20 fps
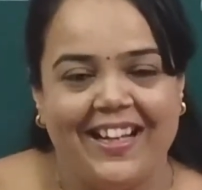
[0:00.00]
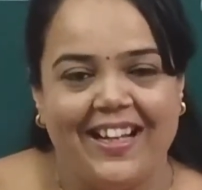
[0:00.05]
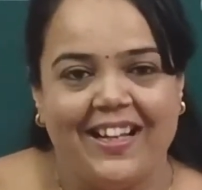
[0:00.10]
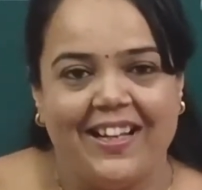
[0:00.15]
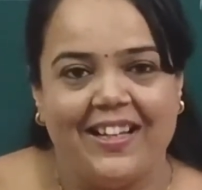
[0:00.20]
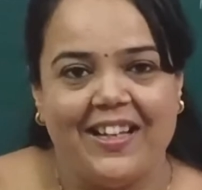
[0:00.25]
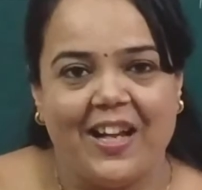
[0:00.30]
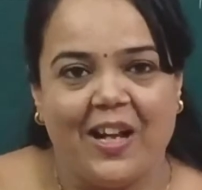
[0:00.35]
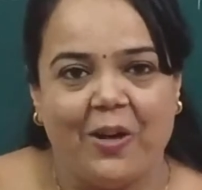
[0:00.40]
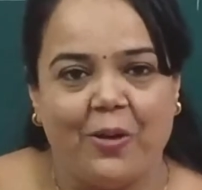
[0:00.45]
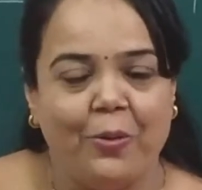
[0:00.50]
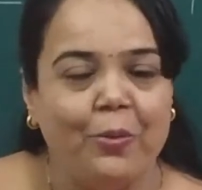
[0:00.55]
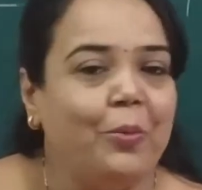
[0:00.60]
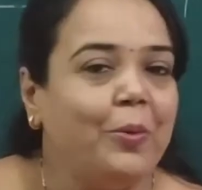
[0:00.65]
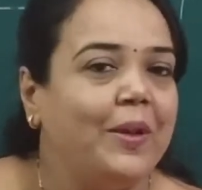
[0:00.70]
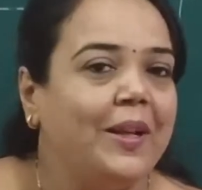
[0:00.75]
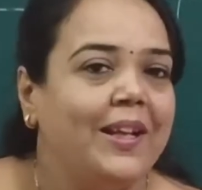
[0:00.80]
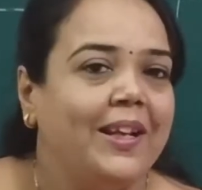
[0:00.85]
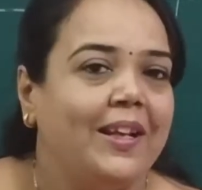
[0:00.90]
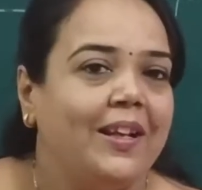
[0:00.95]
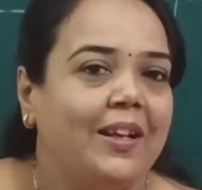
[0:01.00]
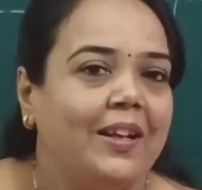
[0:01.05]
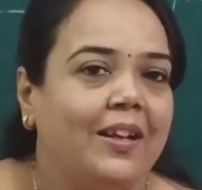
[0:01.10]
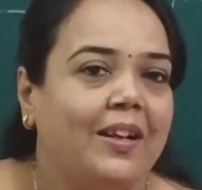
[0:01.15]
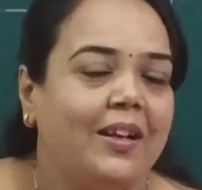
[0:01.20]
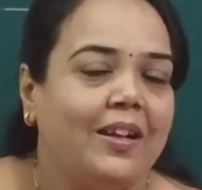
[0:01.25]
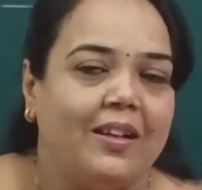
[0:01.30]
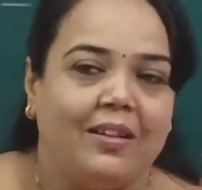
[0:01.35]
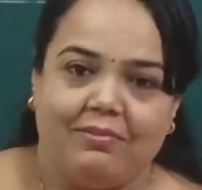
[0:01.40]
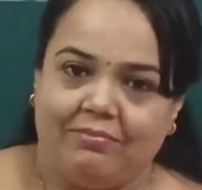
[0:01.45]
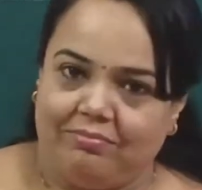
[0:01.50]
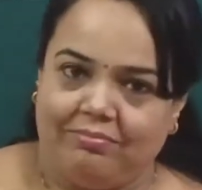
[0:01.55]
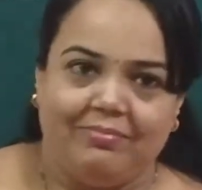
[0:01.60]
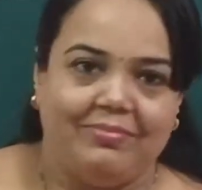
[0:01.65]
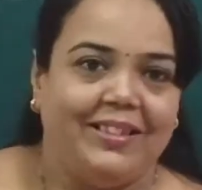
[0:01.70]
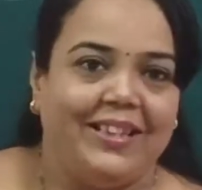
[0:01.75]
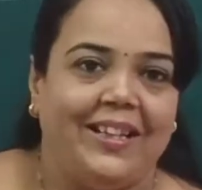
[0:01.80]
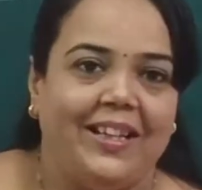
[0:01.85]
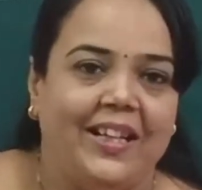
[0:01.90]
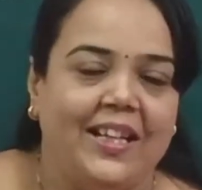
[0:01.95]
Now,
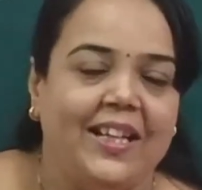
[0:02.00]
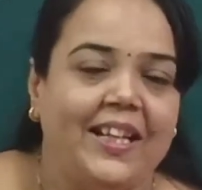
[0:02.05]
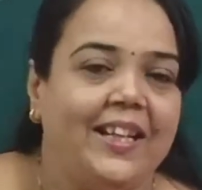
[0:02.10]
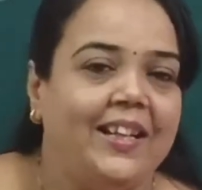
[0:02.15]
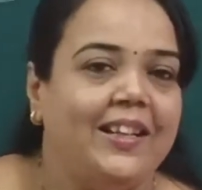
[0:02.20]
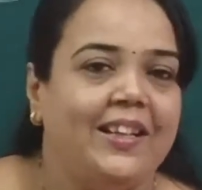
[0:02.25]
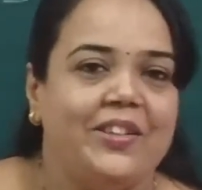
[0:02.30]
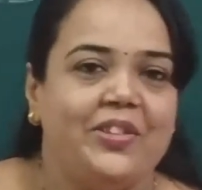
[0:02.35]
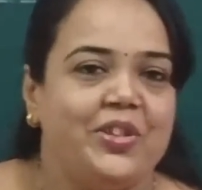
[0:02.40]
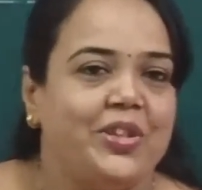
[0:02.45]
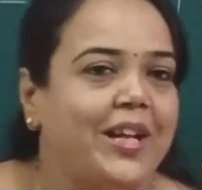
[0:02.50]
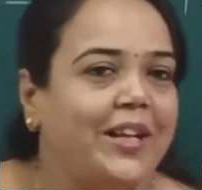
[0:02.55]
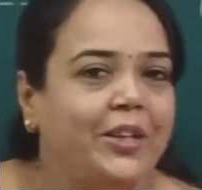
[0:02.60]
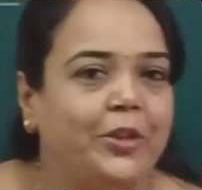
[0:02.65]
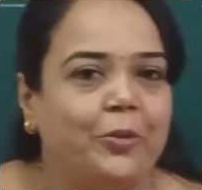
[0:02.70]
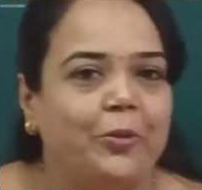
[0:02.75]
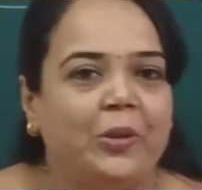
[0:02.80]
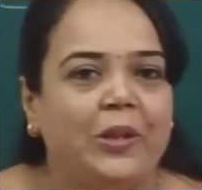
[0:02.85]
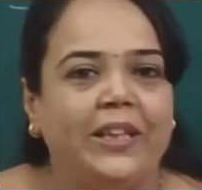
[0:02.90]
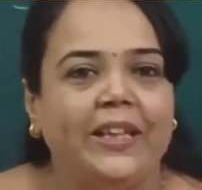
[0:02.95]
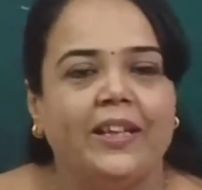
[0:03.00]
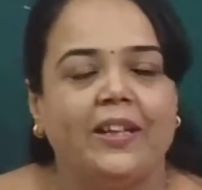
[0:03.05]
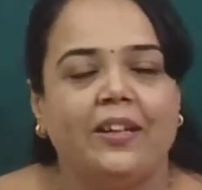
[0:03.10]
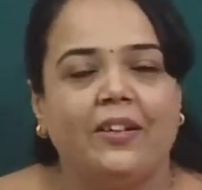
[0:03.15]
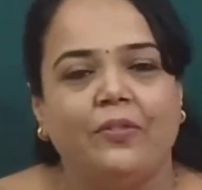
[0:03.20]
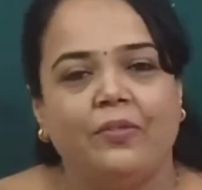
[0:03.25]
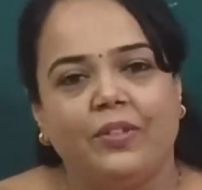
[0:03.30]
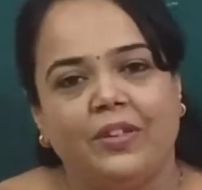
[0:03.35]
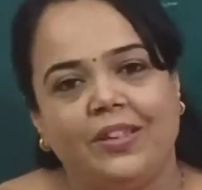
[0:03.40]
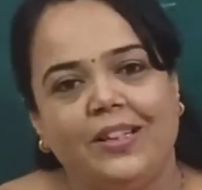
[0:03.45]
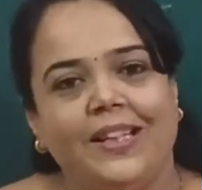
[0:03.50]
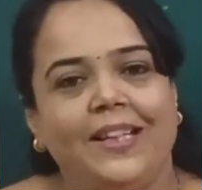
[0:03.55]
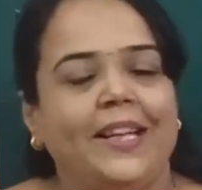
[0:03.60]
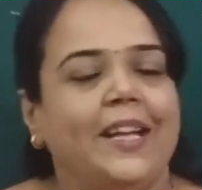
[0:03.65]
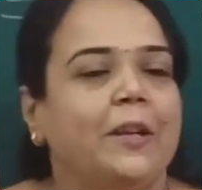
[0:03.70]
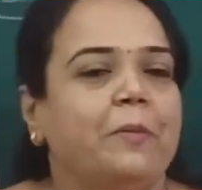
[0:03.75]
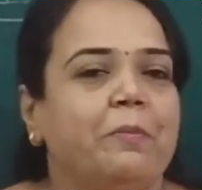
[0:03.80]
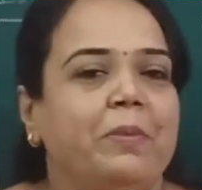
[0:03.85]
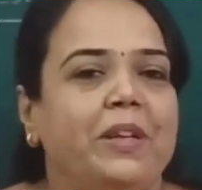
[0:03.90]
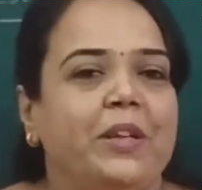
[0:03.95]
in English, I told you a word
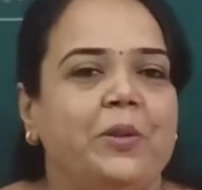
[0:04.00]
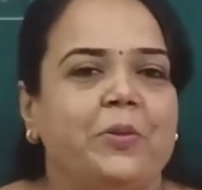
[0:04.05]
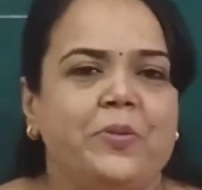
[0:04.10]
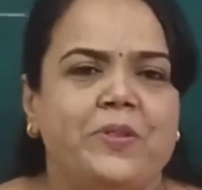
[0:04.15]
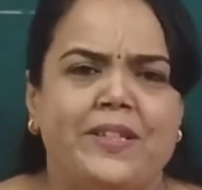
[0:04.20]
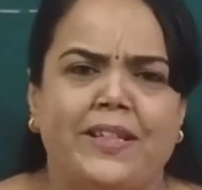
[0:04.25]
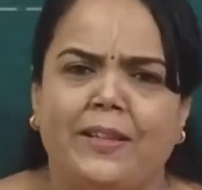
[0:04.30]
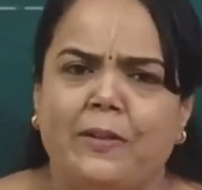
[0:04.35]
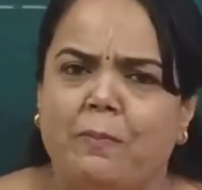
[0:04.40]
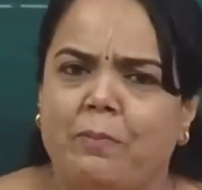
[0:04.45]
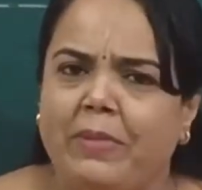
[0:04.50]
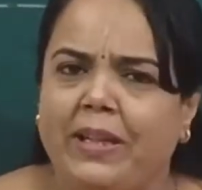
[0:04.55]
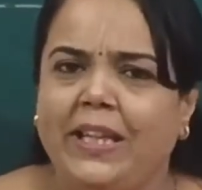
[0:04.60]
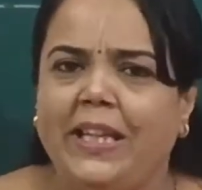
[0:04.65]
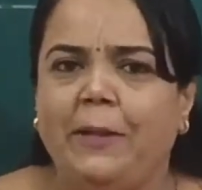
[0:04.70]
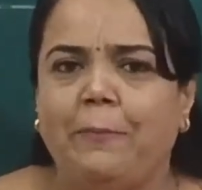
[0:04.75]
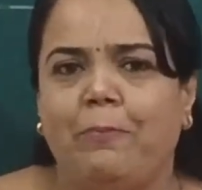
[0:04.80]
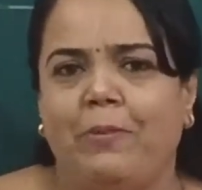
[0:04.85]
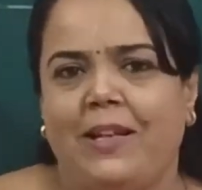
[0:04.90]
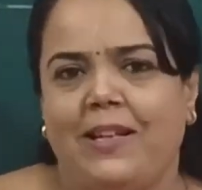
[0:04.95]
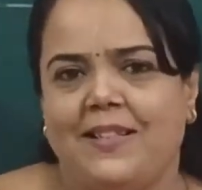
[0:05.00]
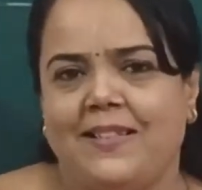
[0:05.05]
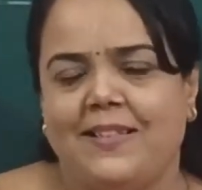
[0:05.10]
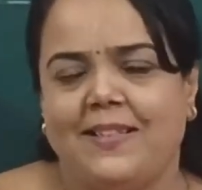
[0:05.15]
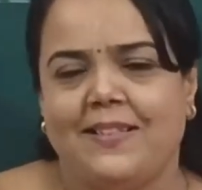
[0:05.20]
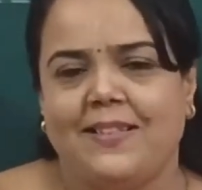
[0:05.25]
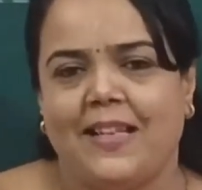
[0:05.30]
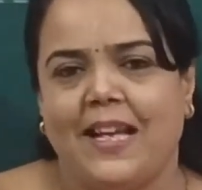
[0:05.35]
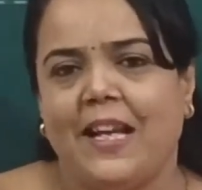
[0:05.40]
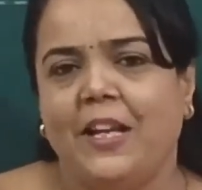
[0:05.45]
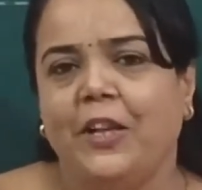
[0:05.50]
can be used at many places, and